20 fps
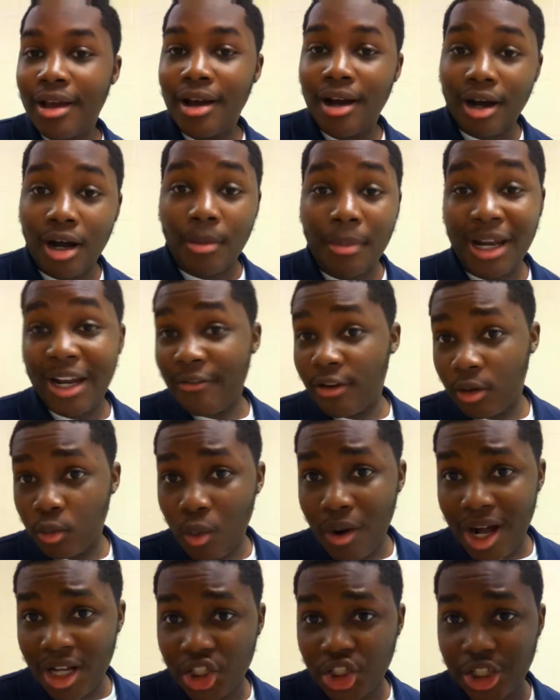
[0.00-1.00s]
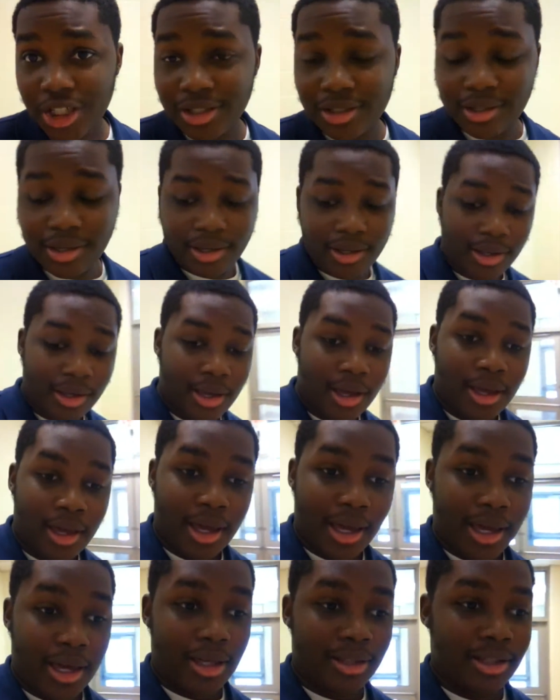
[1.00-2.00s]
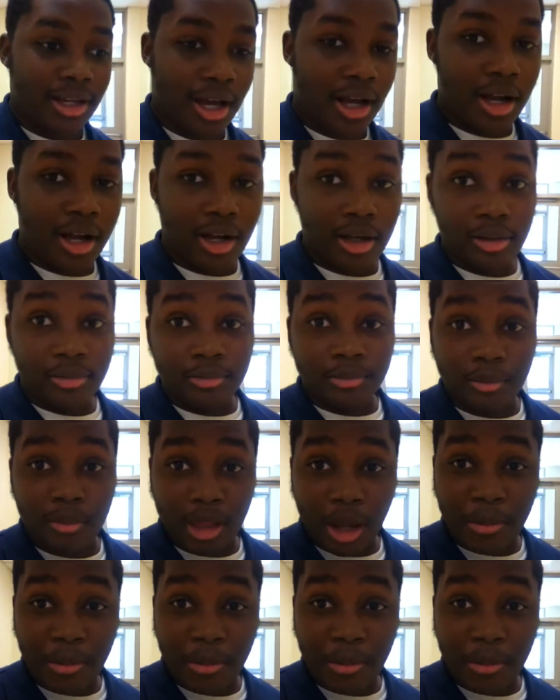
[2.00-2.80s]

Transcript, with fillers: Um, I didn't watch it, and um,